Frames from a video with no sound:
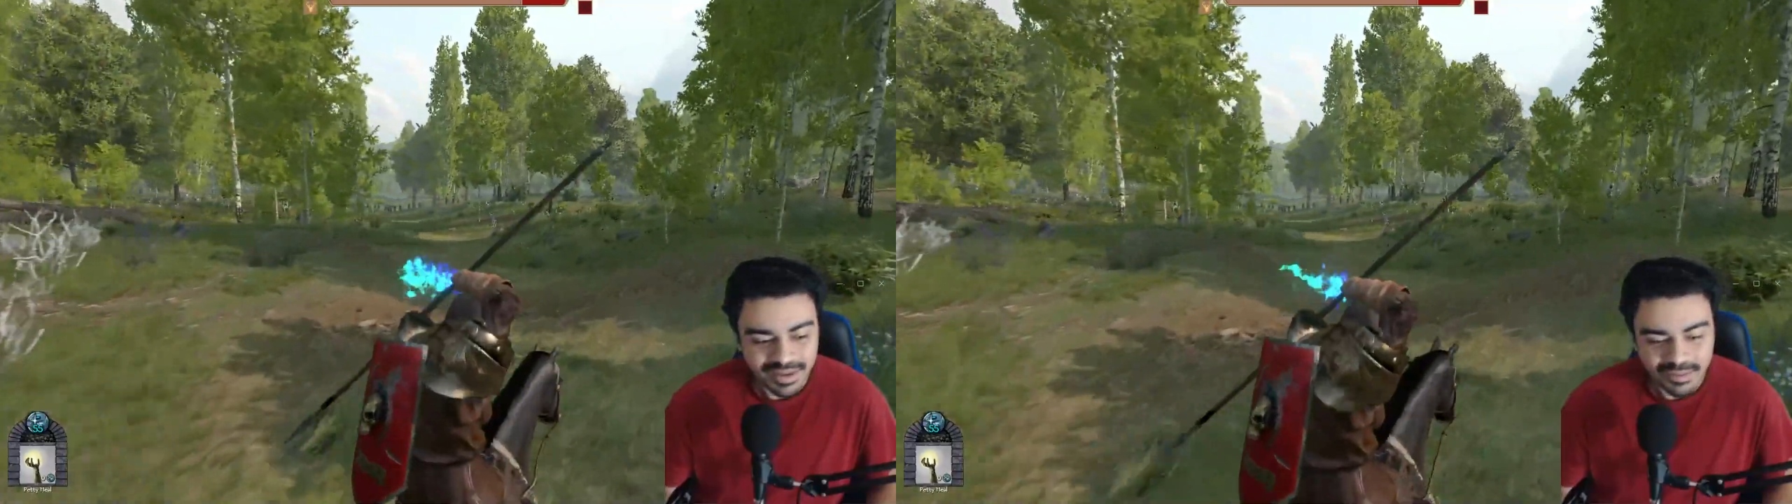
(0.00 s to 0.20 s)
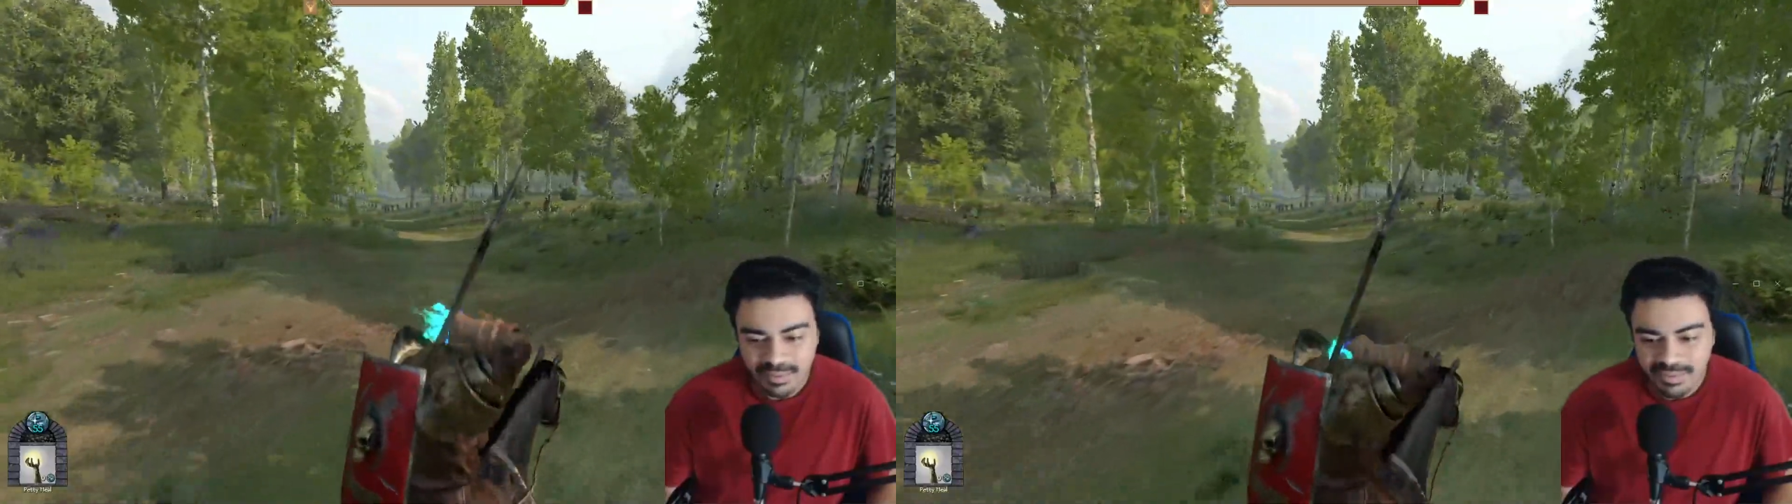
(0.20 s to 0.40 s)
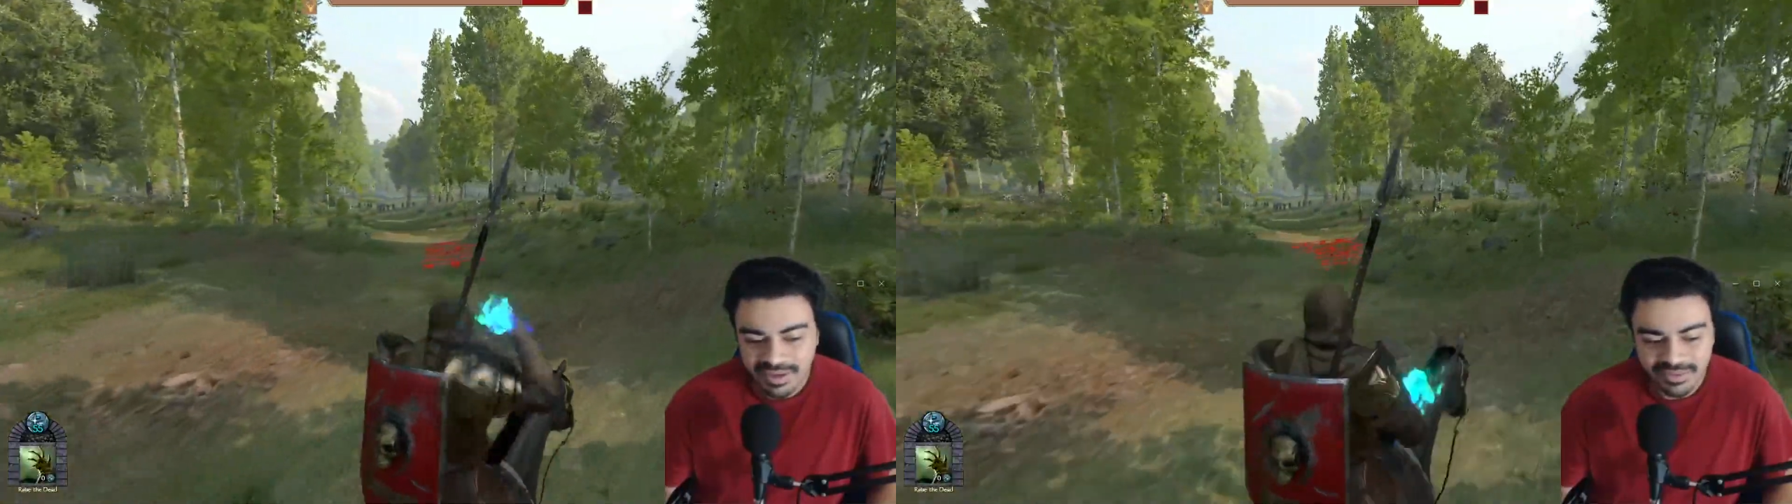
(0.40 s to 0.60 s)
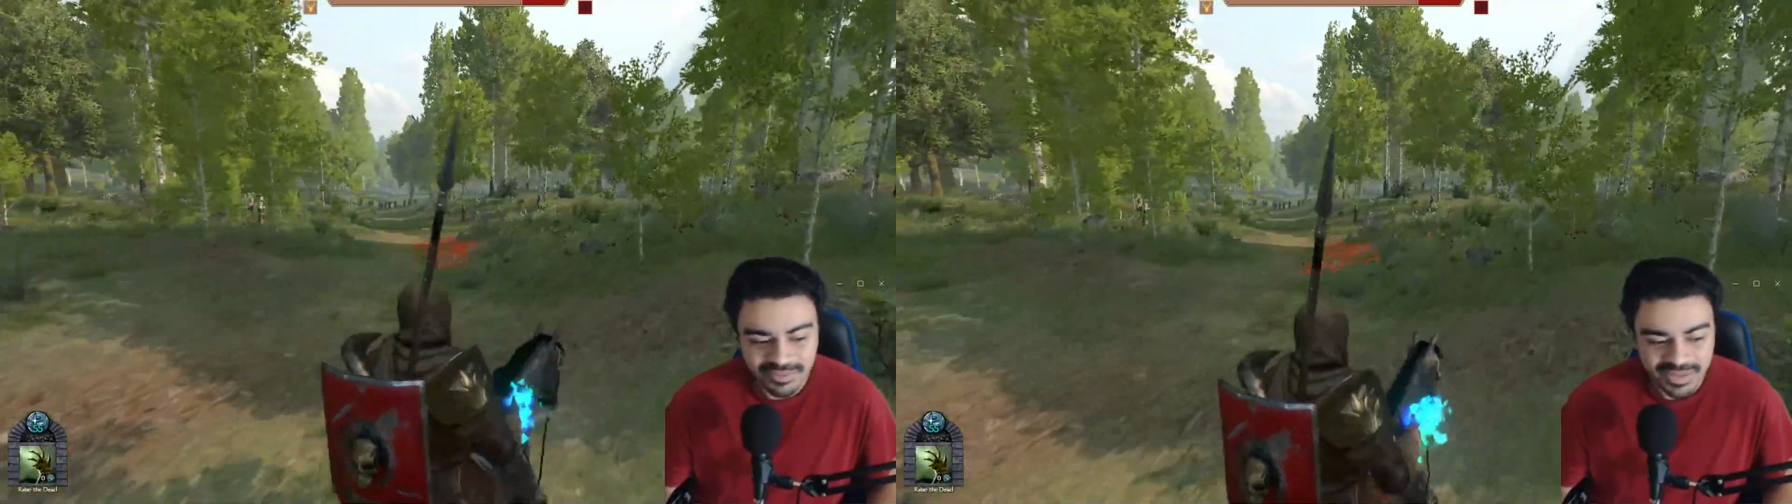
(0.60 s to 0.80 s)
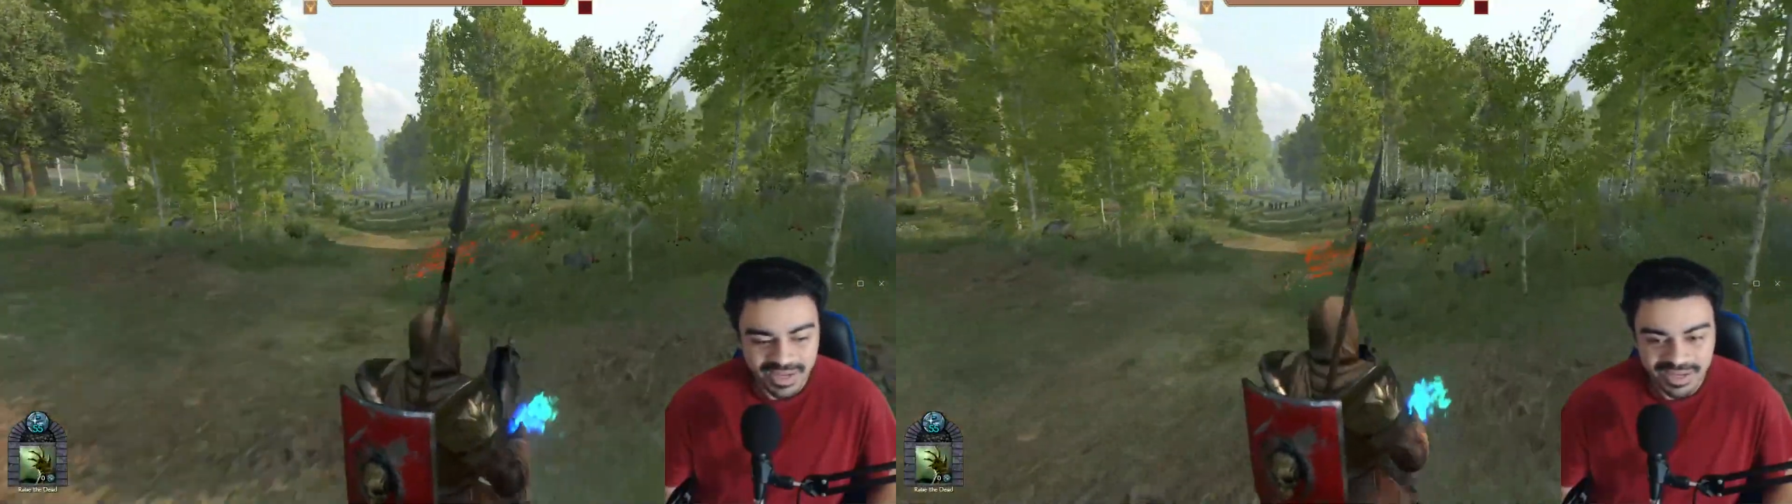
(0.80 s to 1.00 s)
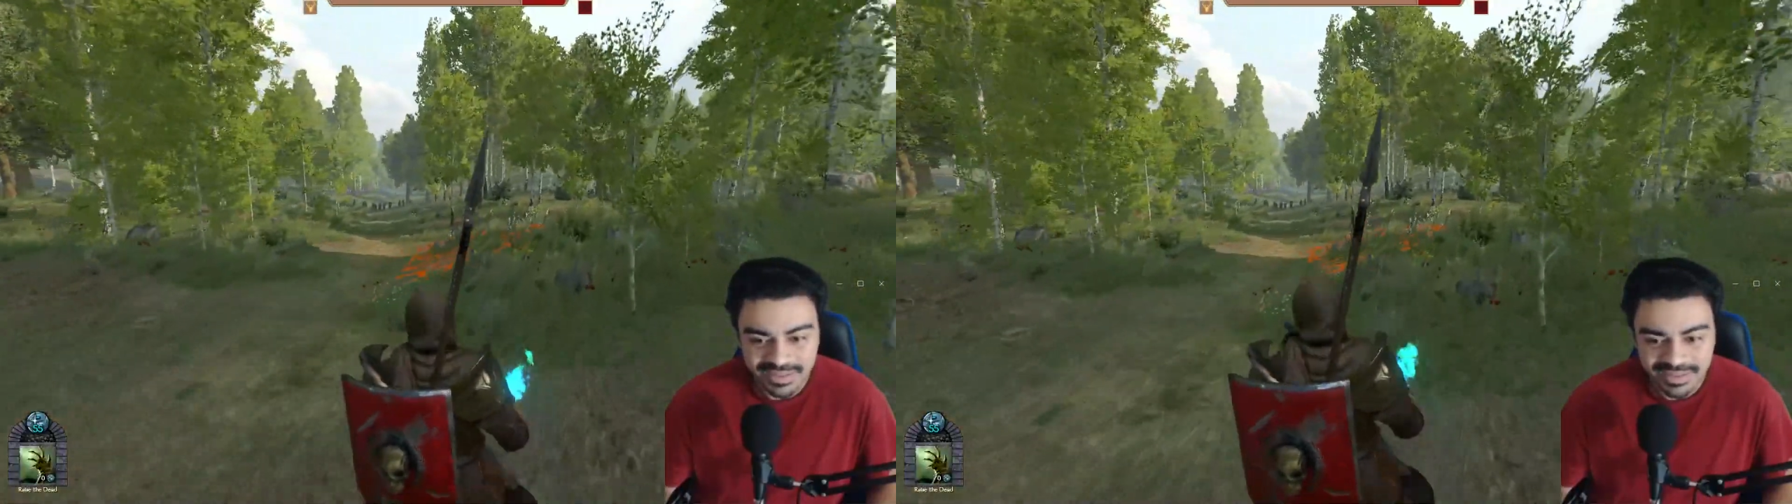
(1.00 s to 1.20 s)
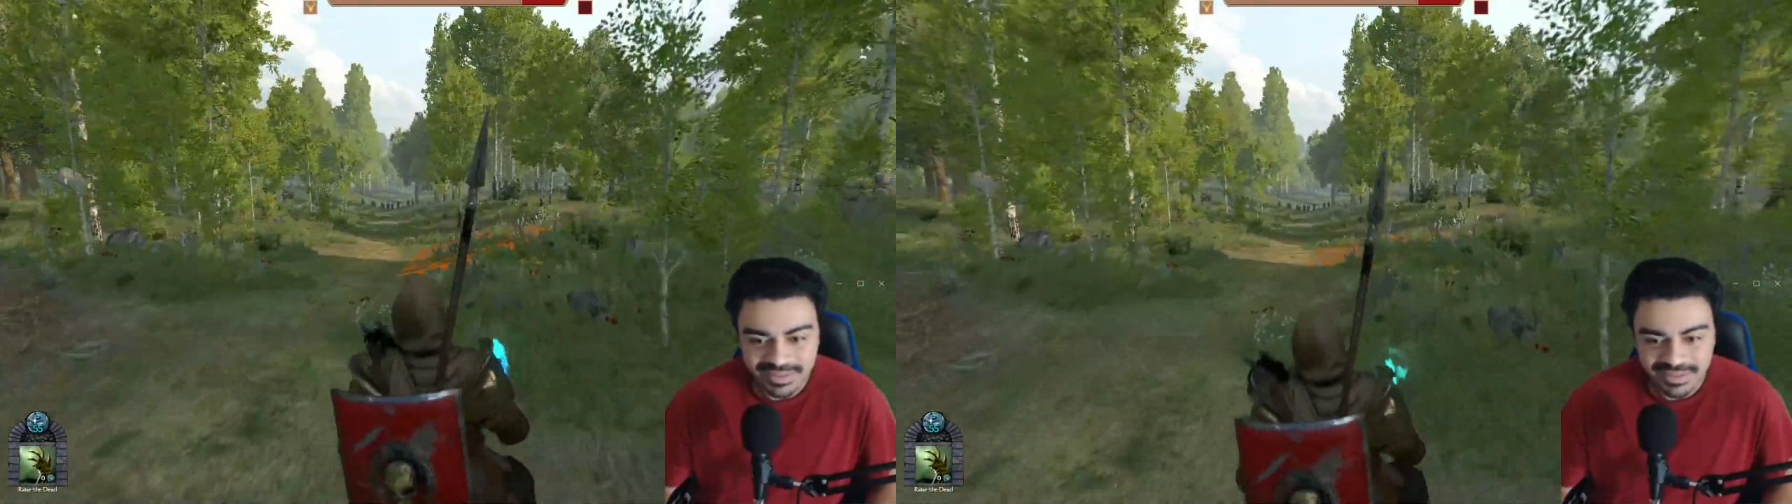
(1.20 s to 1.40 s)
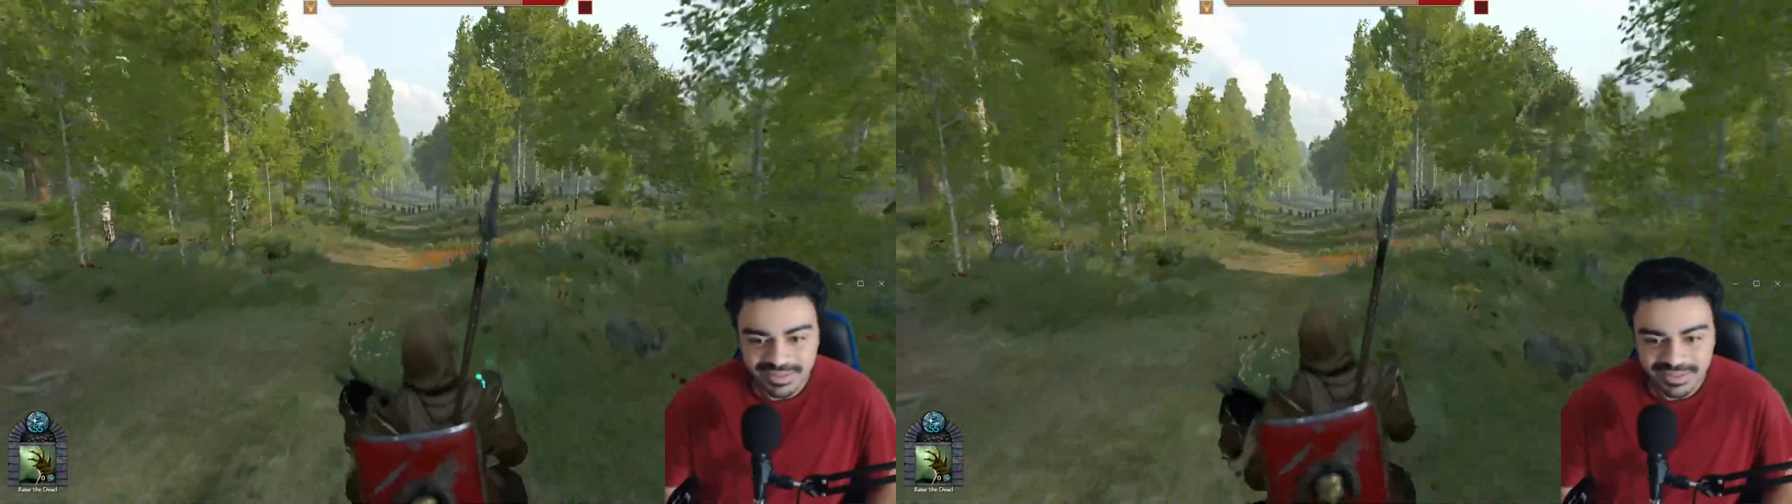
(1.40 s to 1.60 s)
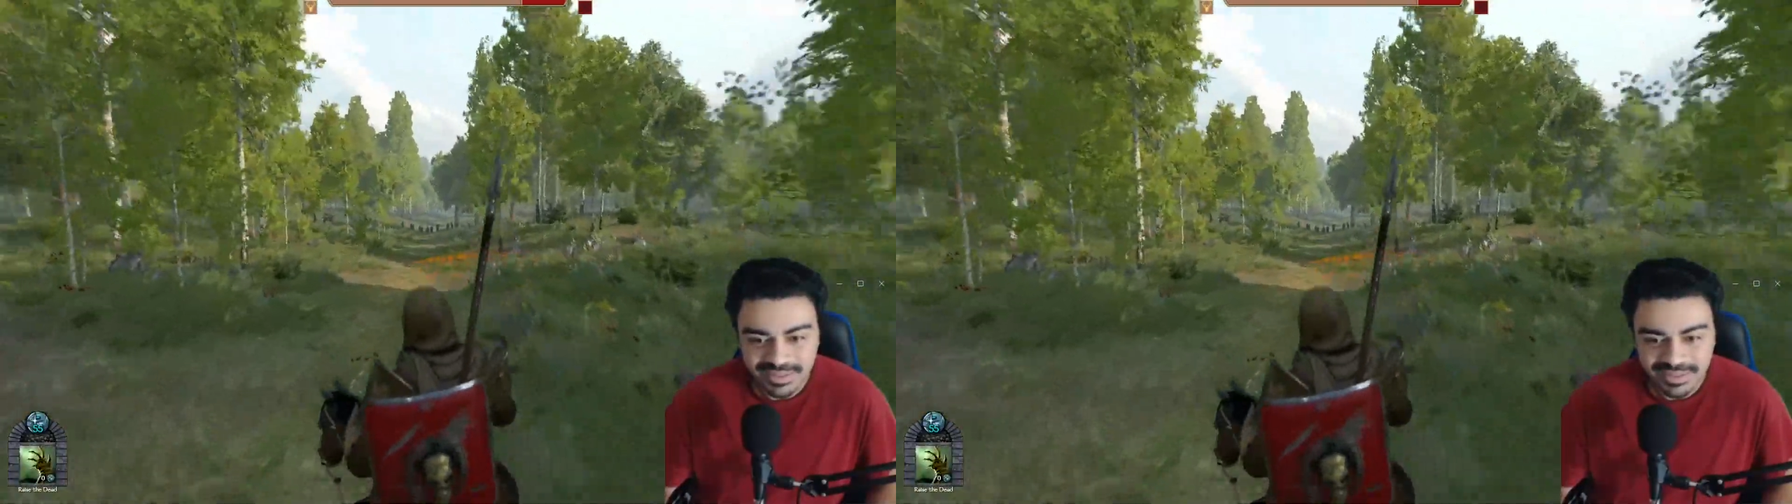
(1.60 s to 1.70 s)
I'm on my own, guys.